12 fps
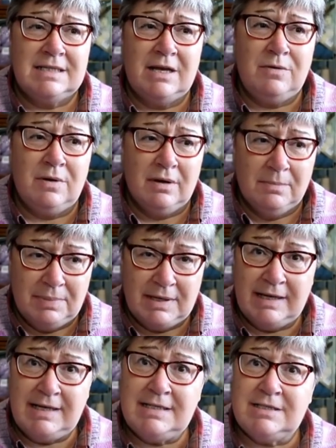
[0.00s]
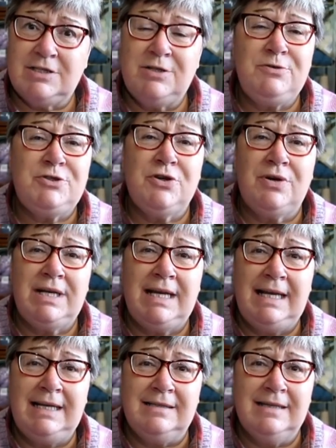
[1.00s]
so please do join
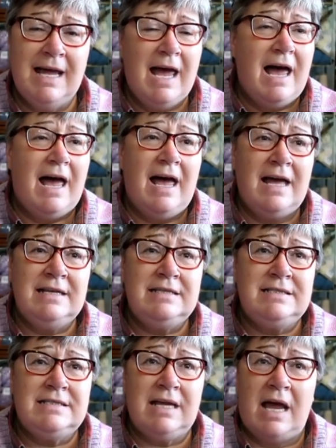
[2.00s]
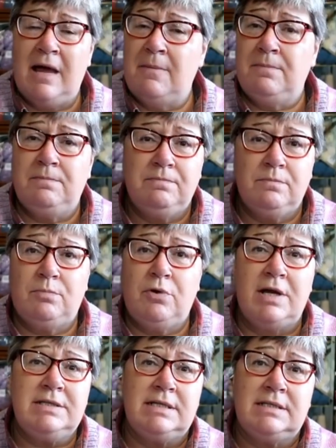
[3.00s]
in and um,
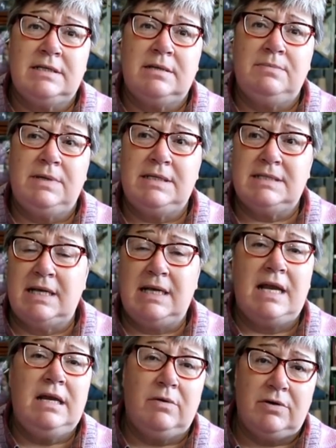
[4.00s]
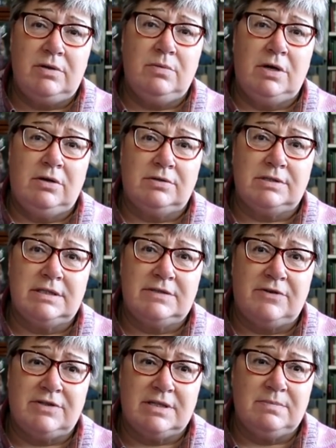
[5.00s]
prizes can be sent anywhere in the world as
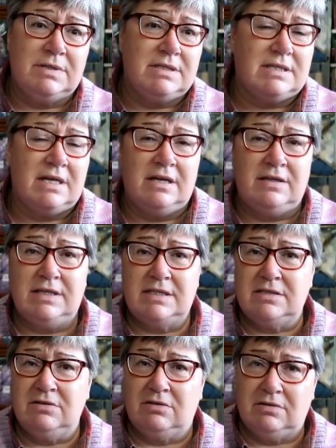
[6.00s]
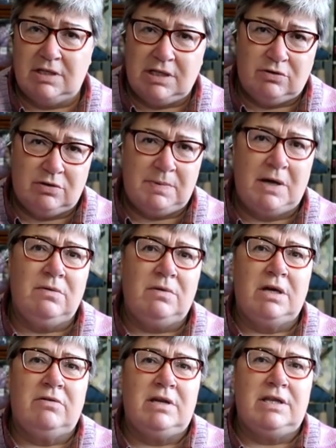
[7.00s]
far as I'm concerned. It's not a Europe
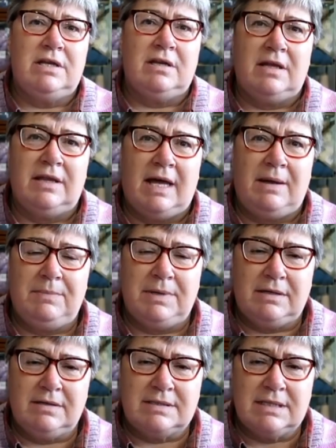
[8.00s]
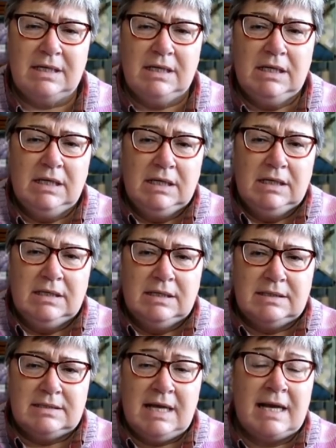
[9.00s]
only or anything like that because
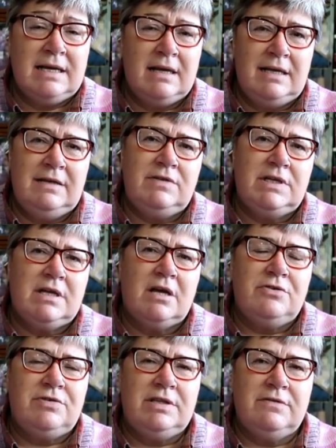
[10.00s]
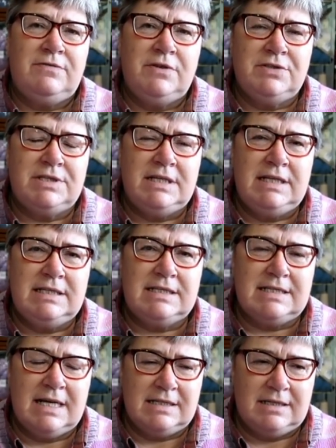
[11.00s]
sadly I live in a country that feels the need to
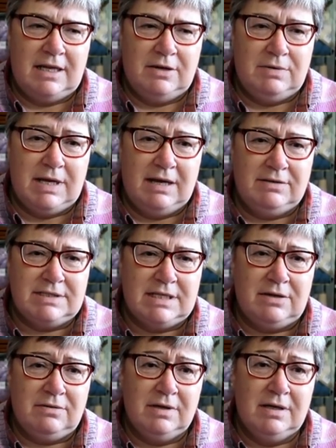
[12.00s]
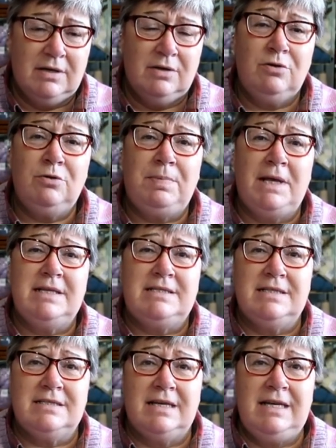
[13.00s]
stand alone now so all
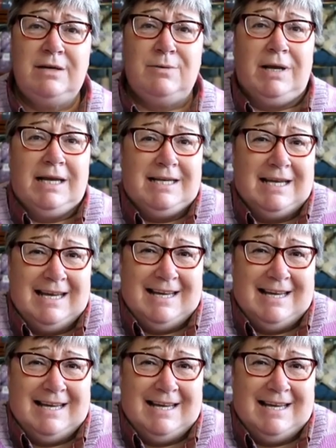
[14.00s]
places are equally...